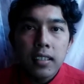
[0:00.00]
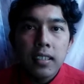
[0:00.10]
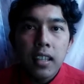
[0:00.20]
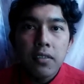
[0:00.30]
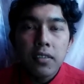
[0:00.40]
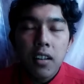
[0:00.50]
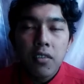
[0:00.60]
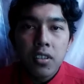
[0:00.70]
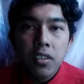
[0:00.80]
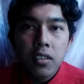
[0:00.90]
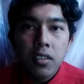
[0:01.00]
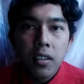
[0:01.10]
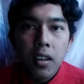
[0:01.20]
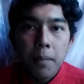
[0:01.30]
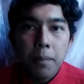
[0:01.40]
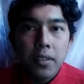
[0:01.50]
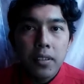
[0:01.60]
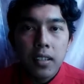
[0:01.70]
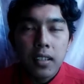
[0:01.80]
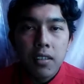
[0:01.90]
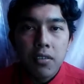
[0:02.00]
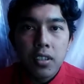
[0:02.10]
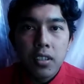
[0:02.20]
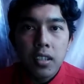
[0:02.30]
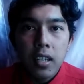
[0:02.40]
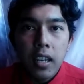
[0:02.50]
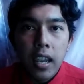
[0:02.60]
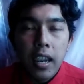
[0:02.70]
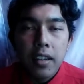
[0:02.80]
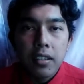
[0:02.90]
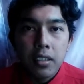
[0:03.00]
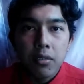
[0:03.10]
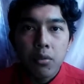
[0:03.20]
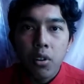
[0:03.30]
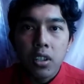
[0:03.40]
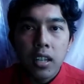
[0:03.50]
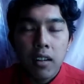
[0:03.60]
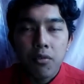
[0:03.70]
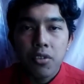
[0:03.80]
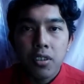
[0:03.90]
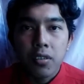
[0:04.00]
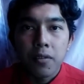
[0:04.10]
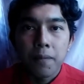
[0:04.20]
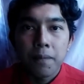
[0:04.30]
task culture, person culture, and the role culture.